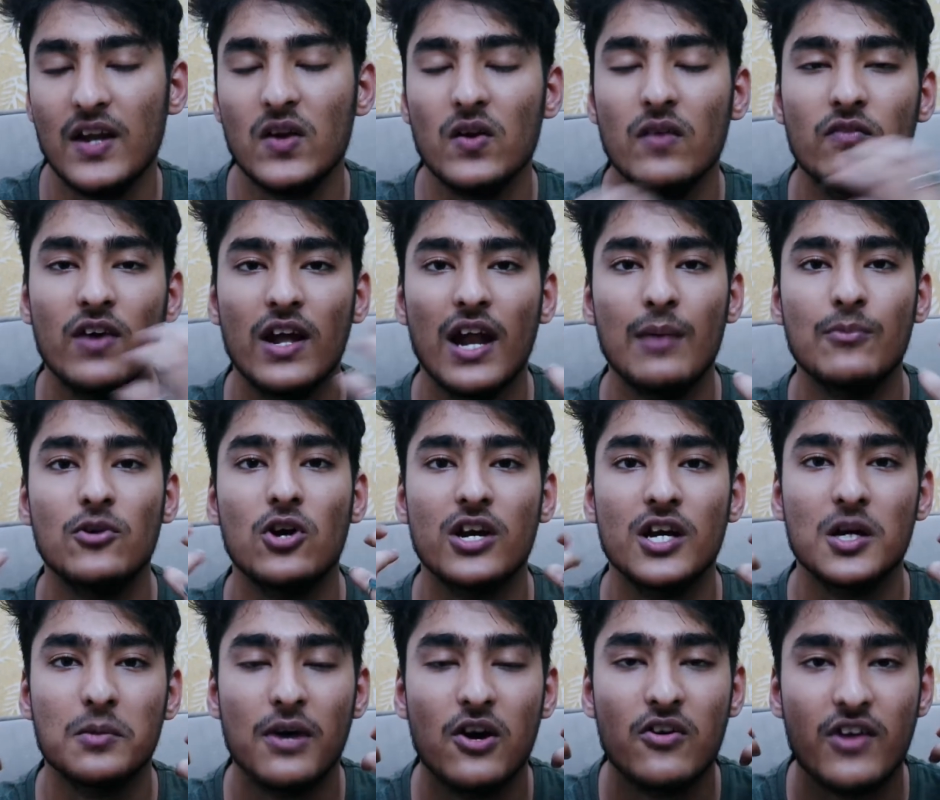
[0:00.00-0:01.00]
and when I'm
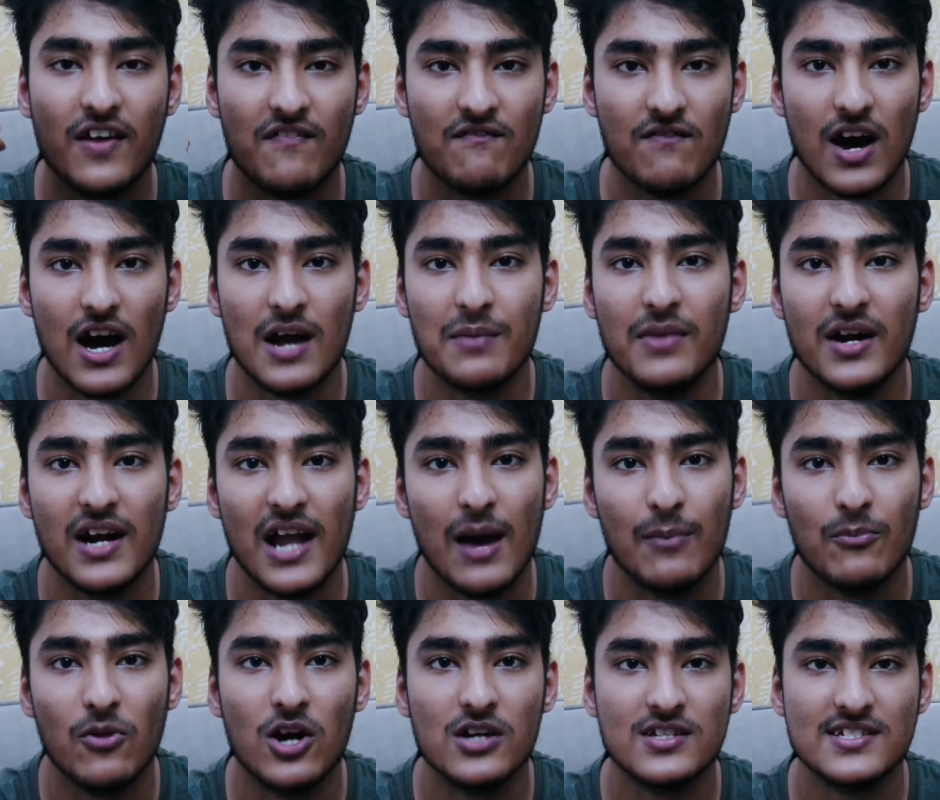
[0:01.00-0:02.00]
talking about the environment,
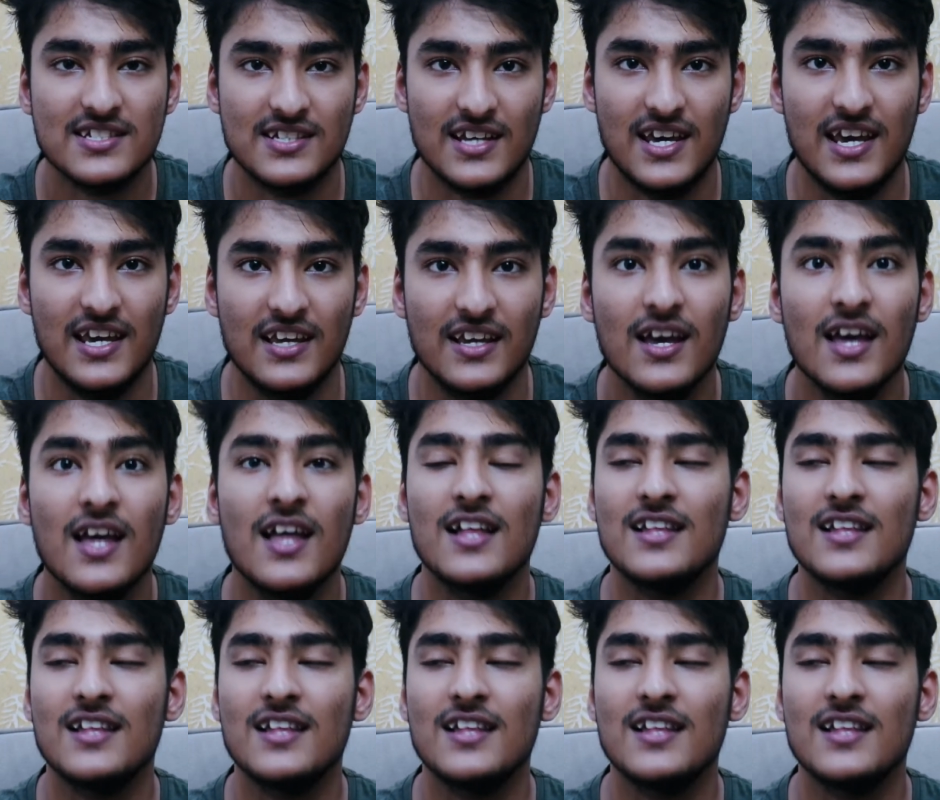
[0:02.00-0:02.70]
I'm not saying